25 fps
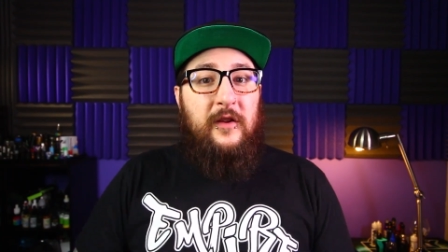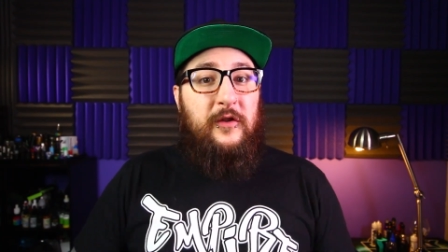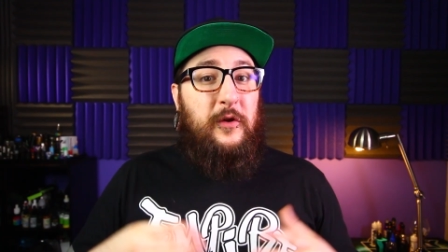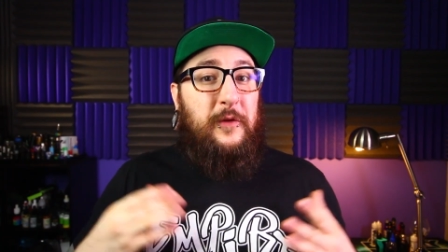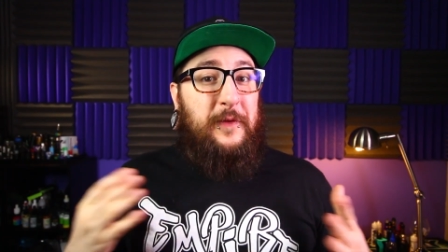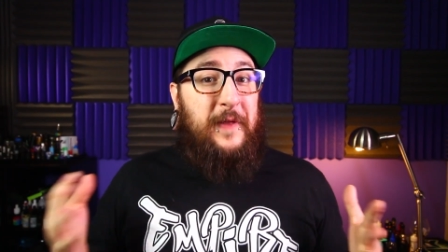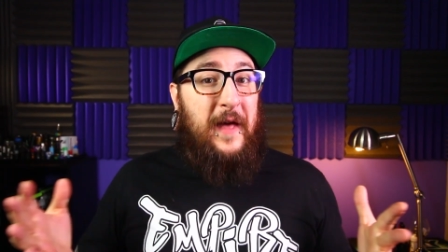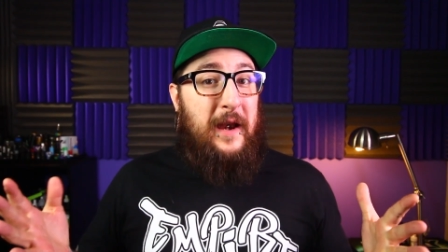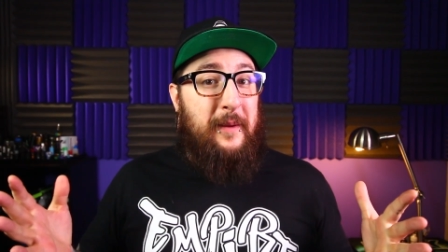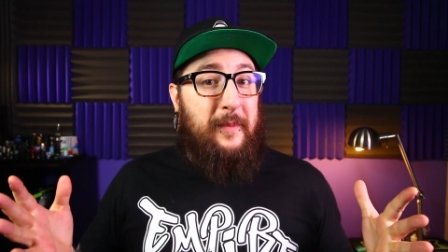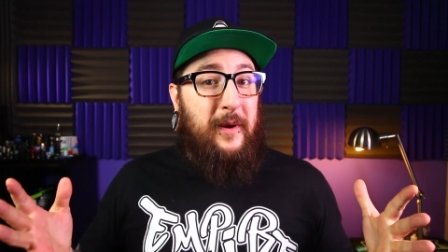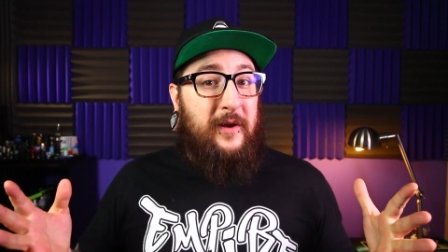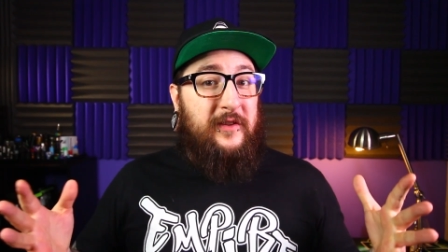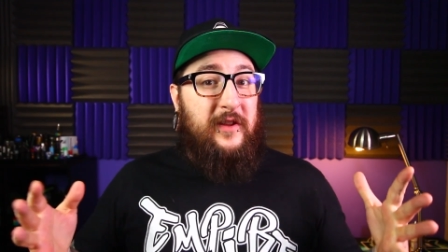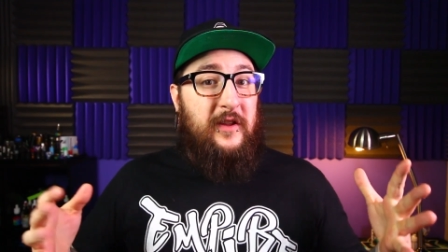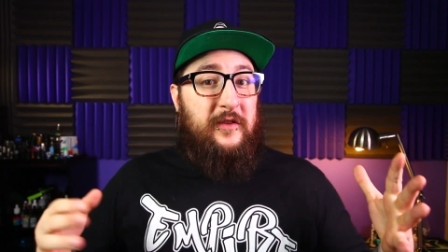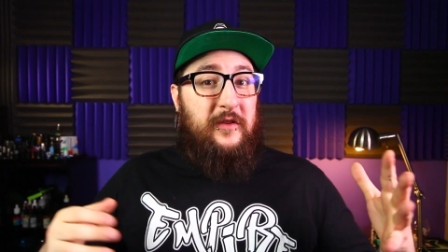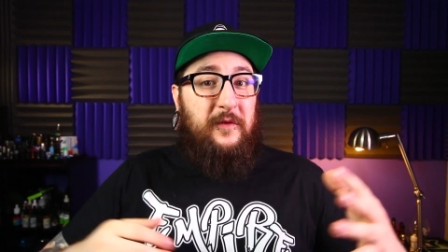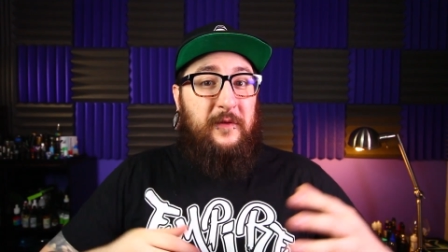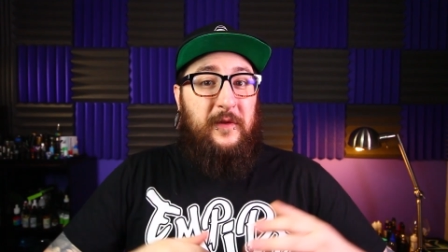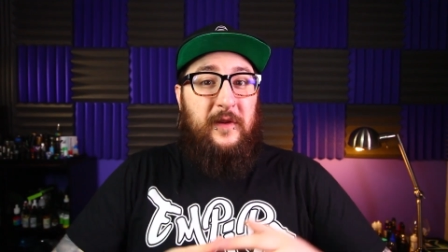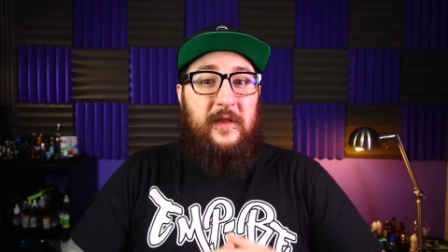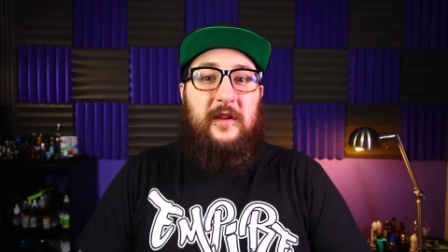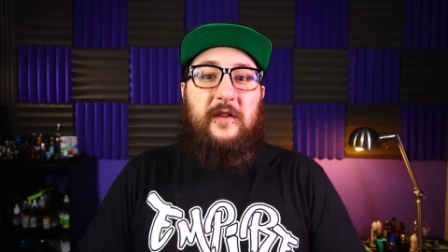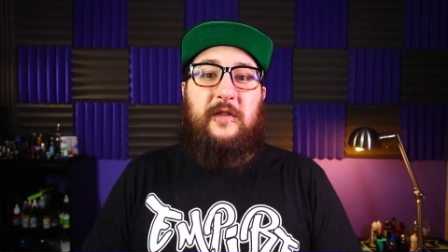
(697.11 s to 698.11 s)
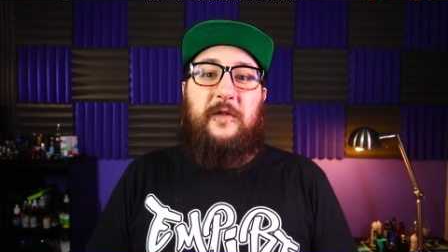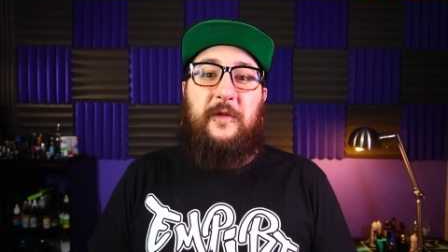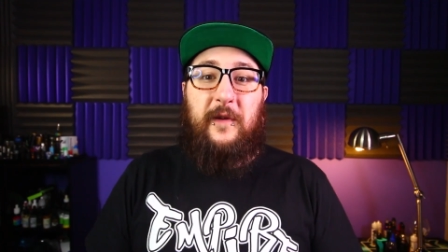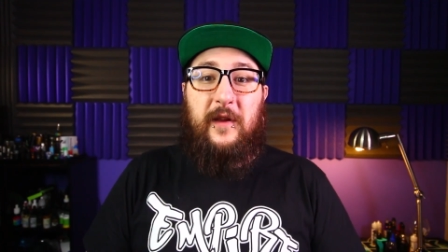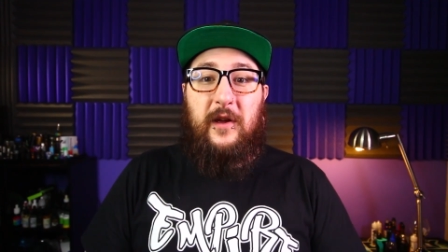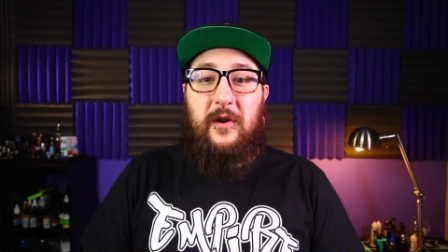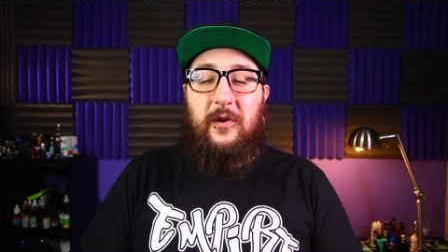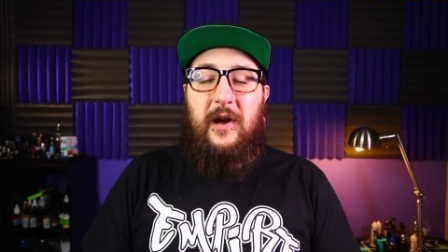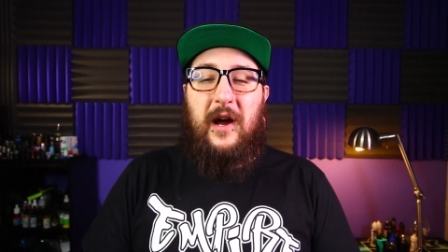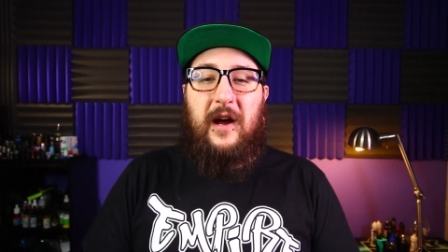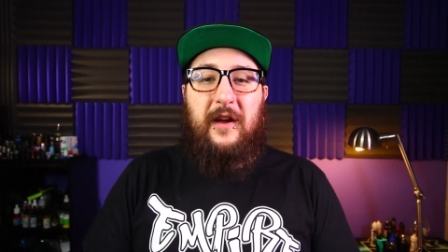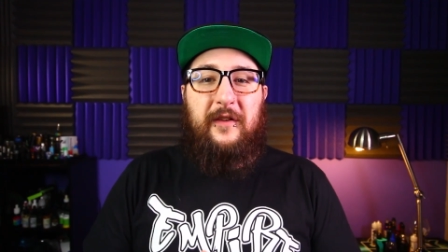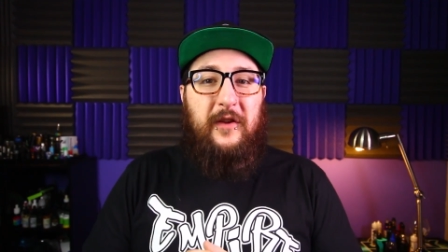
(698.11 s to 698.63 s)
So that about does it for this
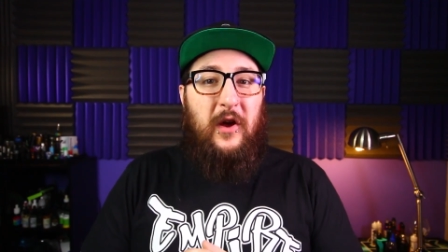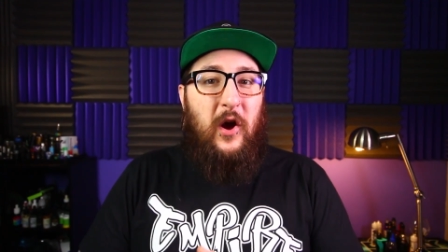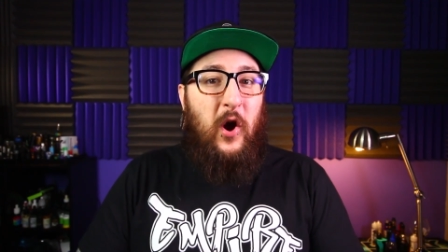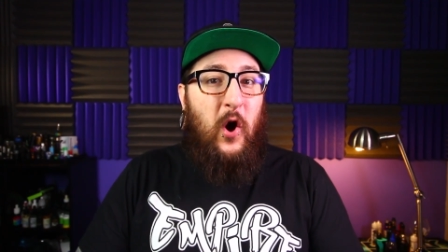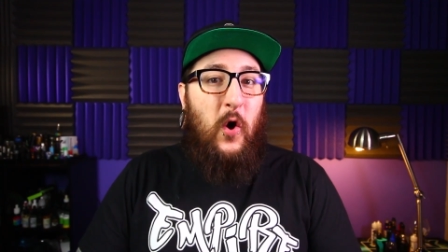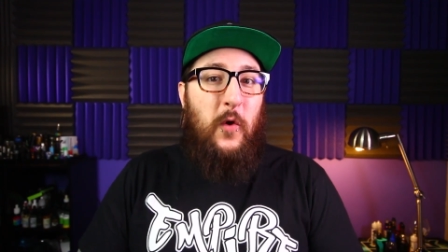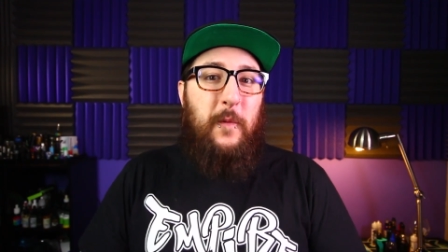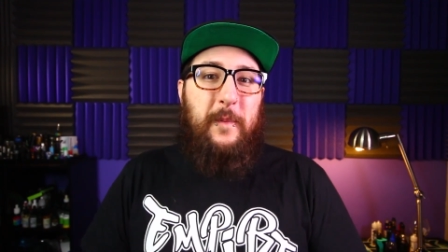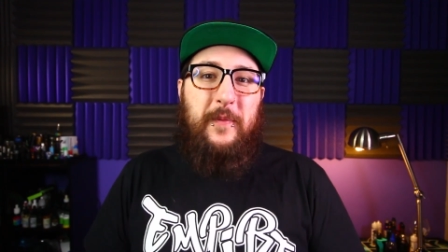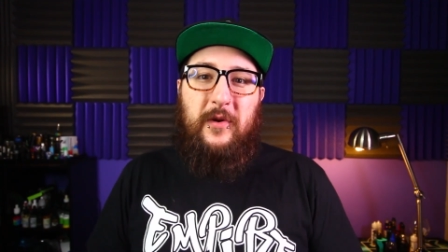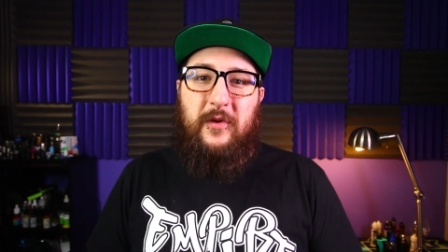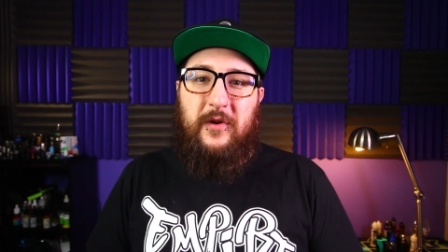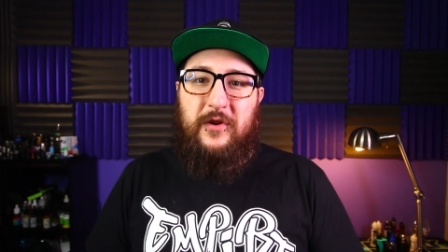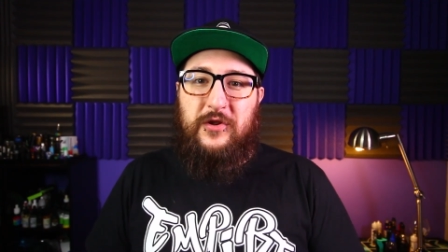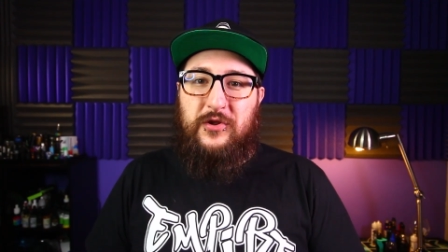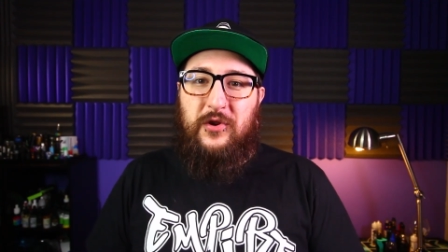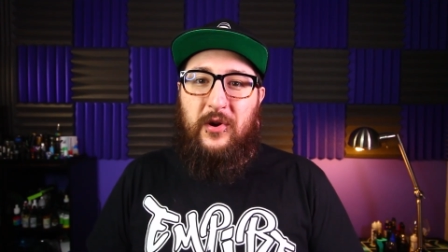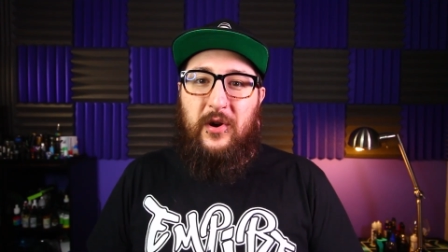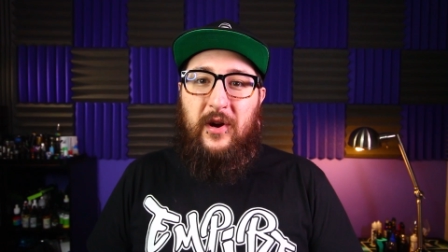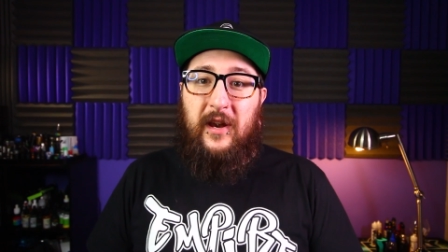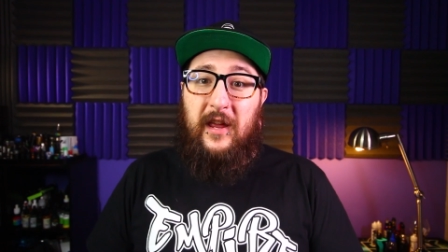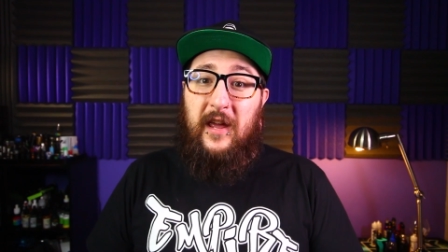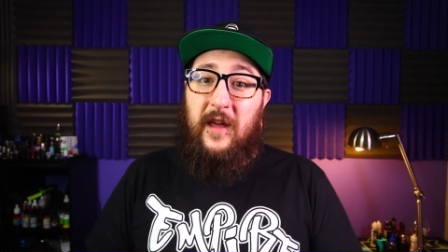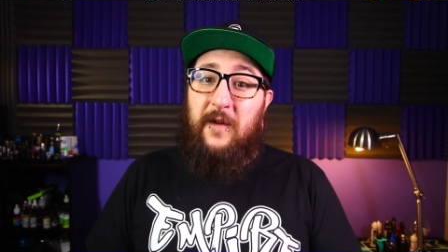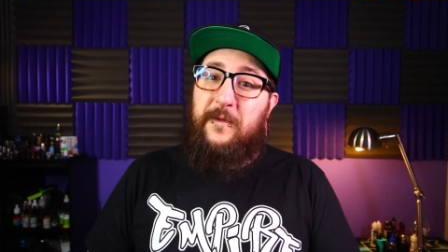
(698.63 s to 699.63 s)
video, guys. I hope you enjoyed.